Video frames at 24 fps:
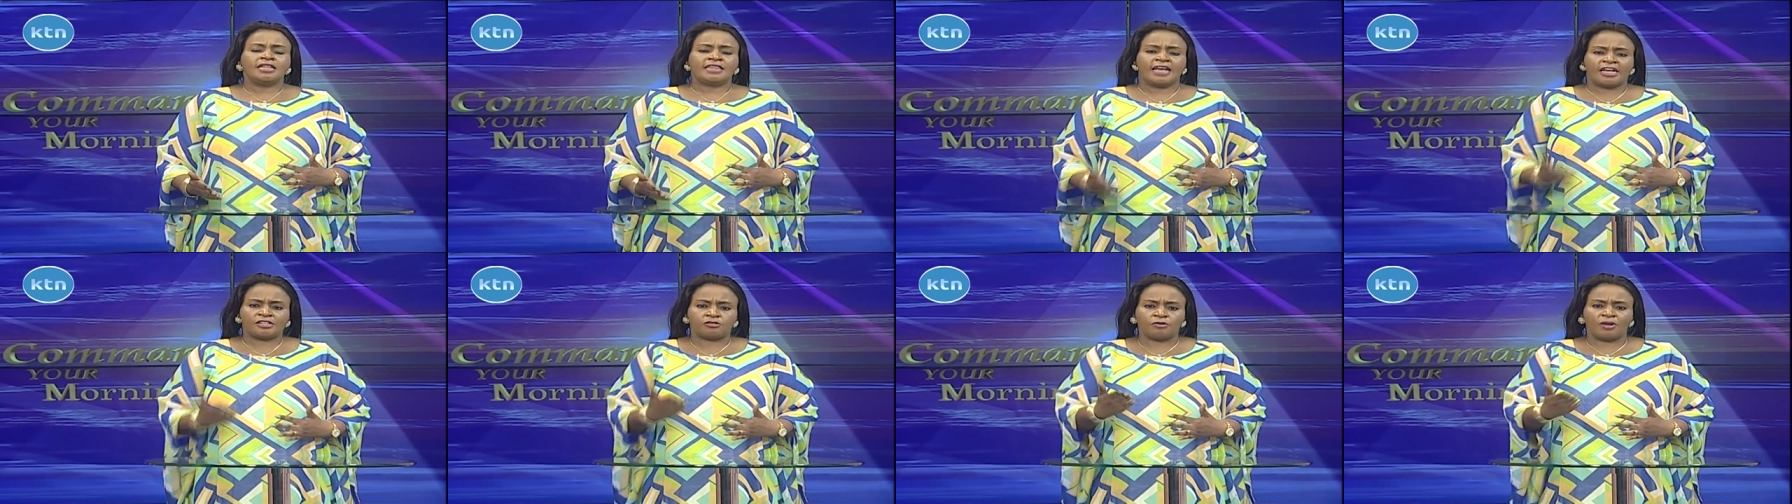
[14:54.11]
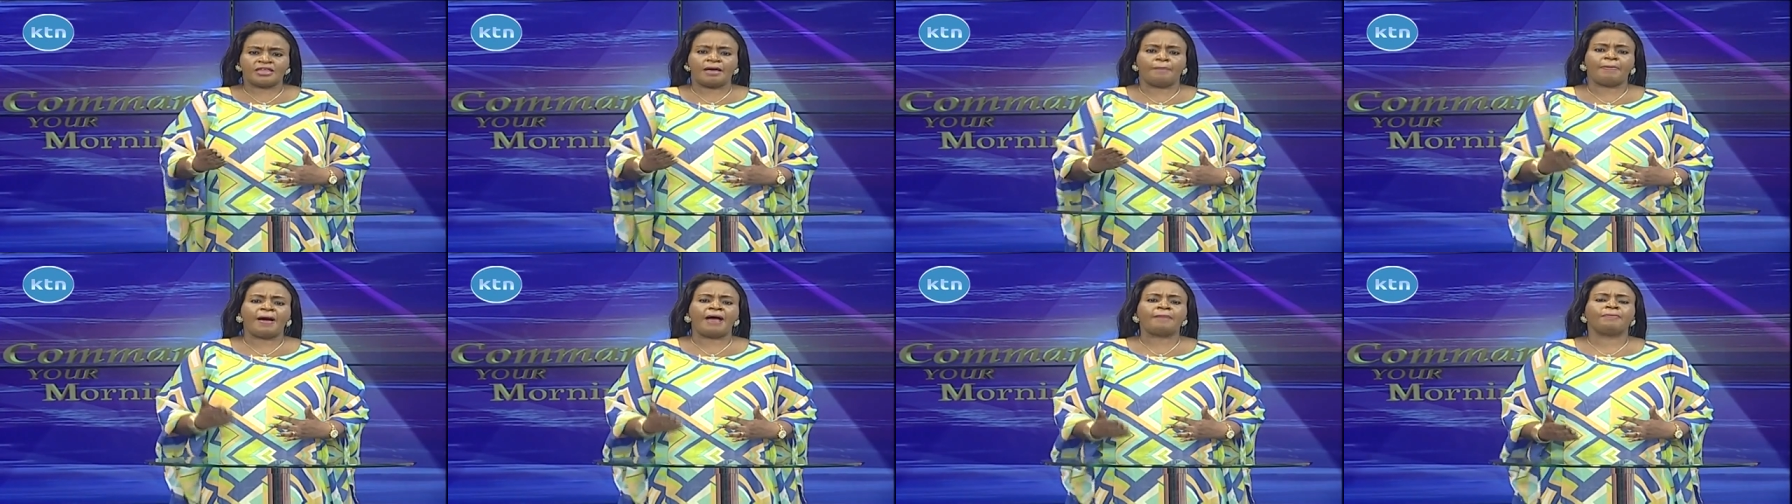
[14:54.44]
That's
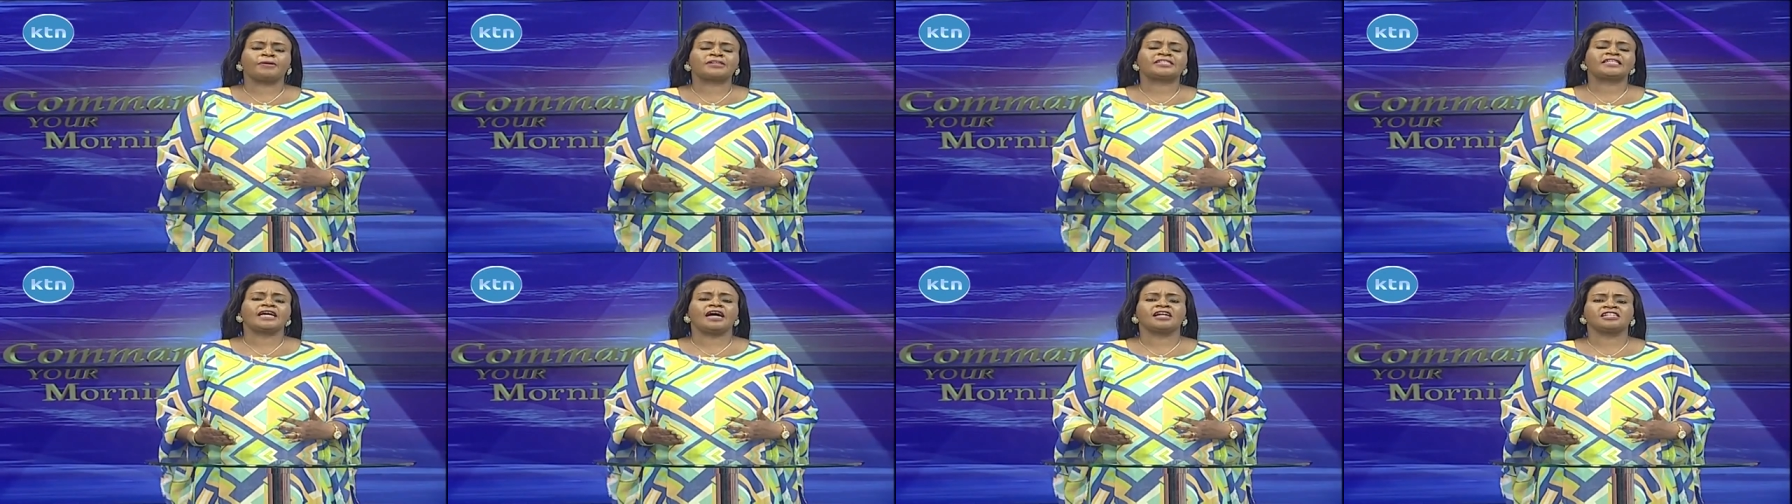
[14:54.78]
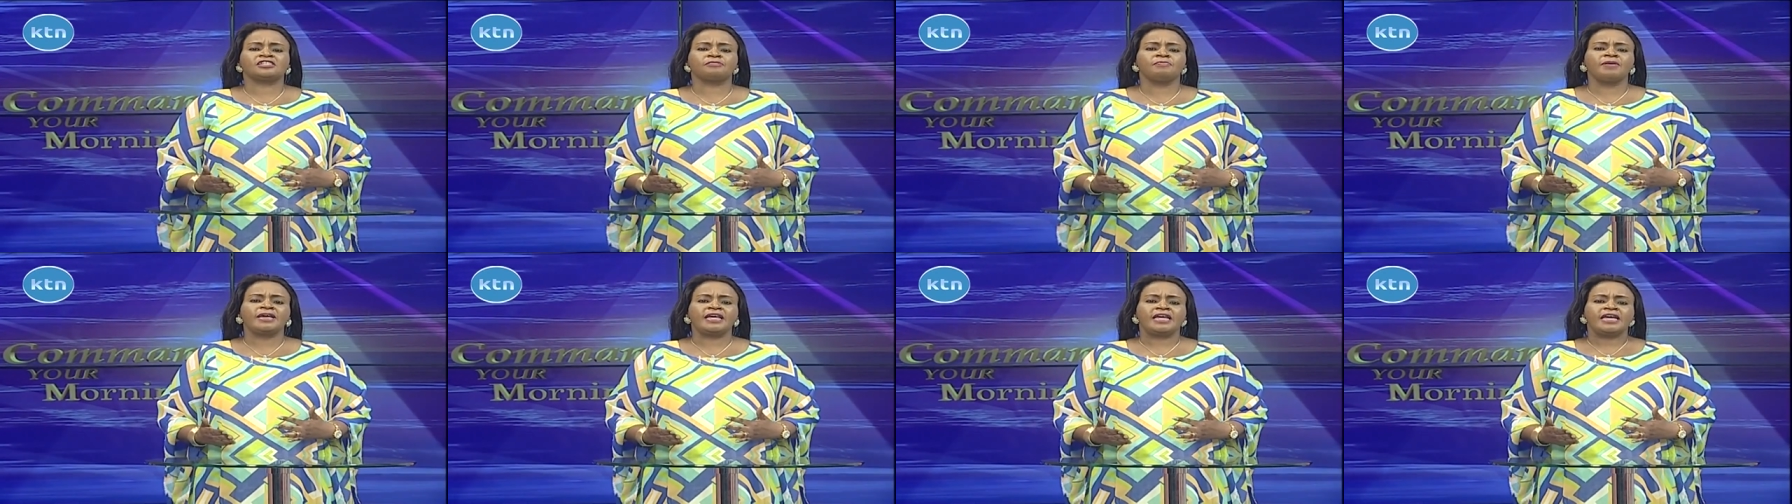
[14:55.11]
what the Bible
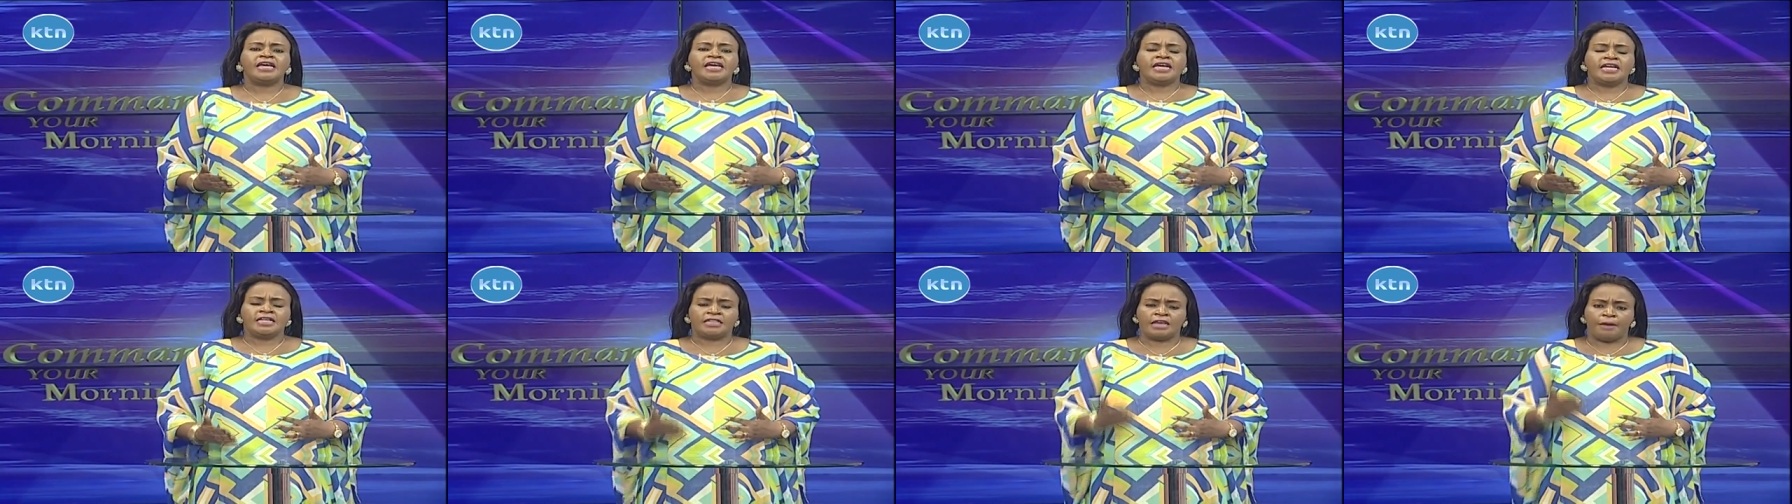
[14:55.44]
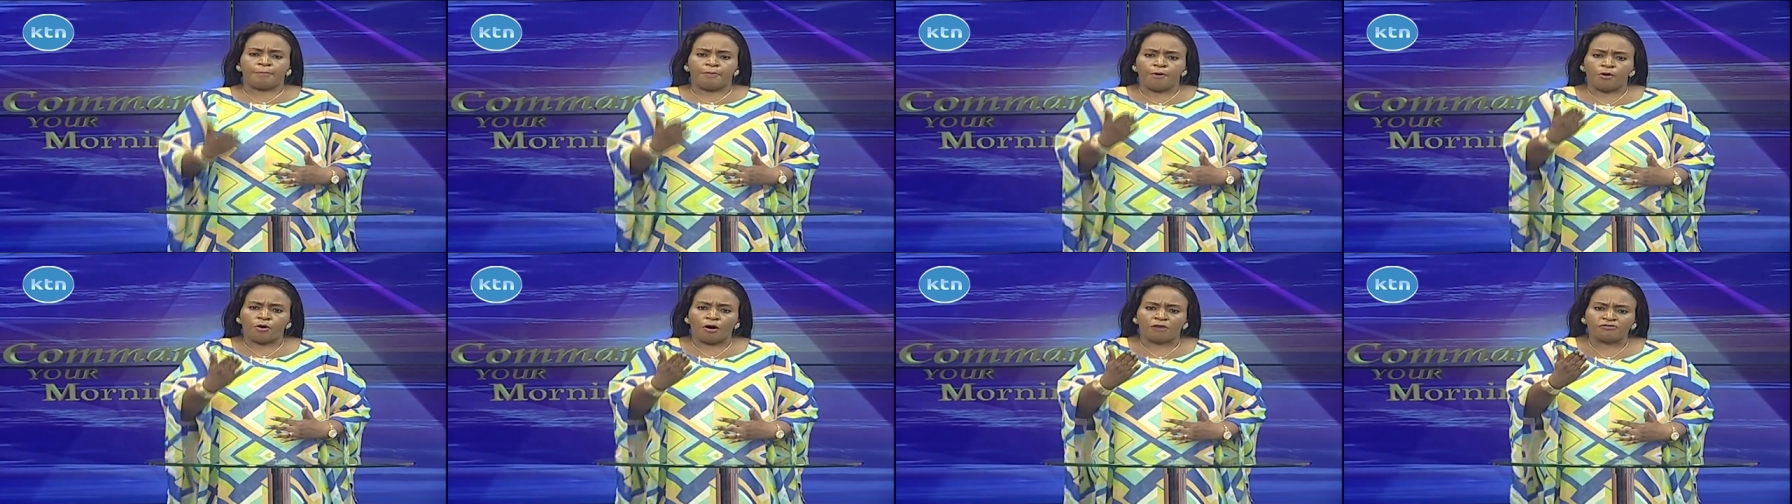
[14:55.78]
tells me in
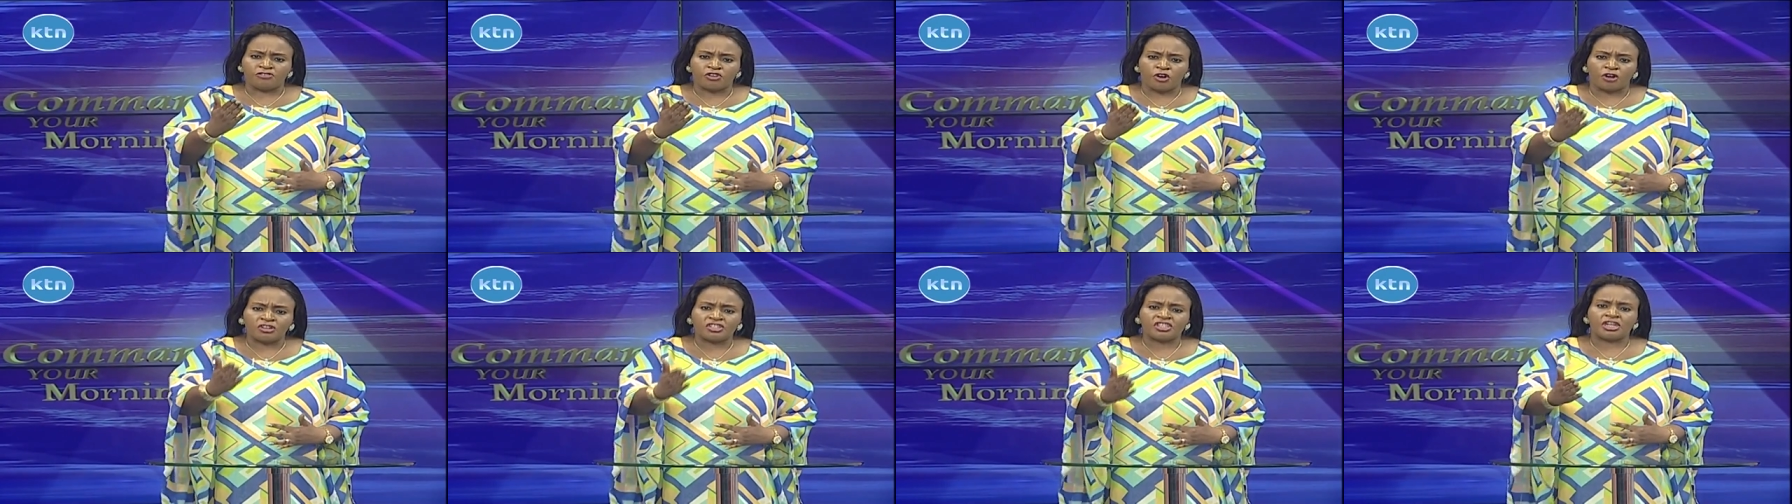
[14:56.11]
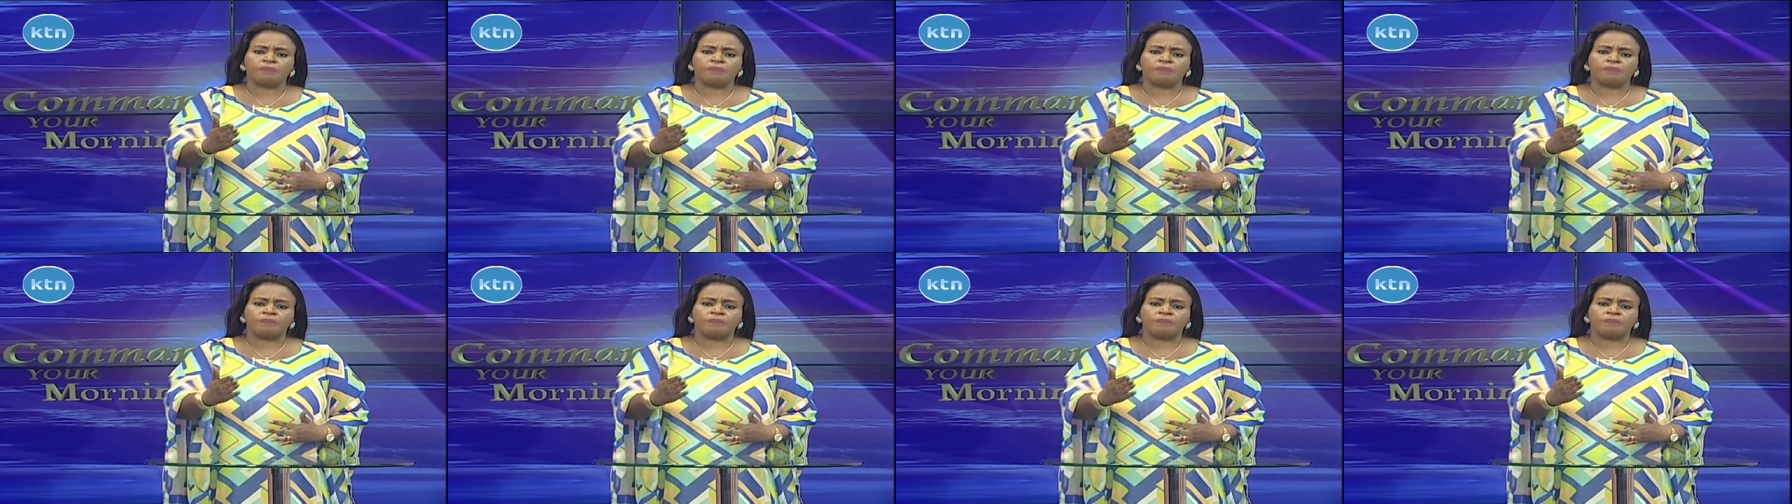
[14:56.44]
the book of John,